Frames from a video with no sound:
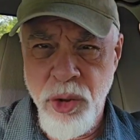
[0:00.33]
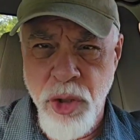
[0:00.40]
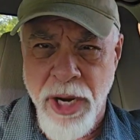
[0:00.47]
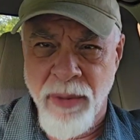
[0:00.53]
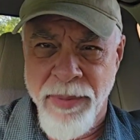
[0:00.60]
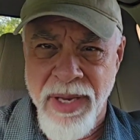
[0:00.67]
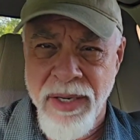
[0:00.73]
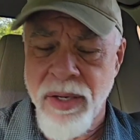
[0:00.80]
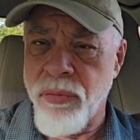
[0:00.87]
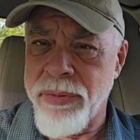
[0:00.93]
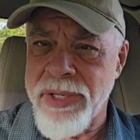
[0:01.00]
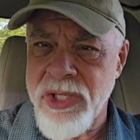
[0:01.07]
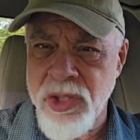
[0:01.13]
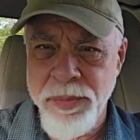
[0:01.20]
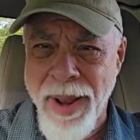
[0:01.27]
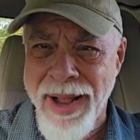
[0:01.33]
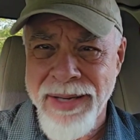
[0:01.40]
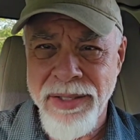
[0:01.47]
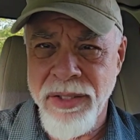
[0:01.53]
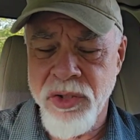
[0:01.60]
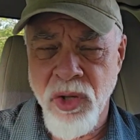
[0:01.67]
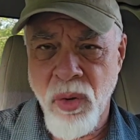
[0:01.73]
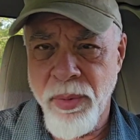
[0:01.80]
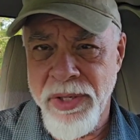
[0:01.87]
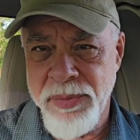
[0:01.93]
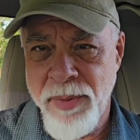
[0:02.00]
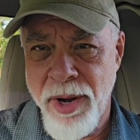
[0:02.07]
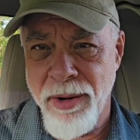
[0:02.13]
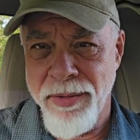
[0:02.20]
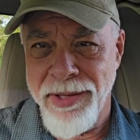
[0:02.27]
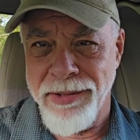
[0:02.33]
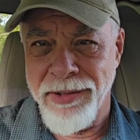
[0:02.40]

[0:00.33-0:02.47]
Gentlemen, respect is always better